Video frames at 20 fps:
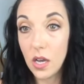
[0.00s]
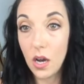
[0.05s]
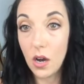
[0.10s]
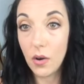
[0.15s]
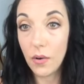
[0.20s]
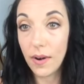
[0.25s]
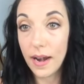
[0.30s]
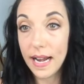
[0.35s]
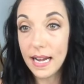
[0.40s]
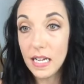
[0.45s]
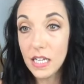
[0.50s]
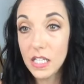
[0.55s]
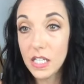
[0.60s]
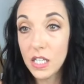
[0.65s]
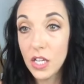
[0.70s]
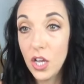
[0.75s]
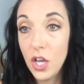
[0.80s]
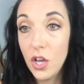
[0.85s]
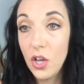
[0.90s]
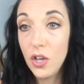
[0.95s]
all
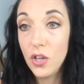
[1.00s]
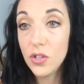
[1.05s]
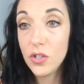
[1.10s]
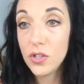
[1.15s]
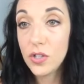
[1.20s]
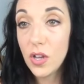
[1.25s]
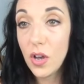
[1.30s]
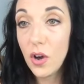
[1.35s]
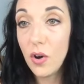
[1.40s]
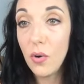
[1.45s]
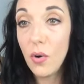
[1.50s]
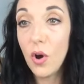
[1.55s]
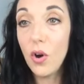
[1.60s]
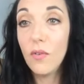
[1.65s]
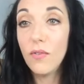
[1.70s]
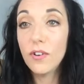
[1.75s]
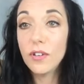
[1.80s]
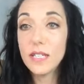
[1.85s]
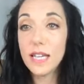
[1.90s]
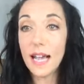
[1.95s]
right? So
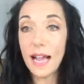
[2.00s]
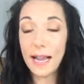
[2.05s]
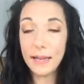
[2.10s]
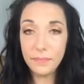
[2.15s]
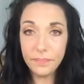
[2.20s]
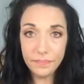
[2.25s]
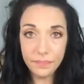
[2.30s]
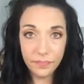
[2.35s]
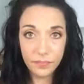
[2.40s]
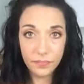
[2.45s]
over time,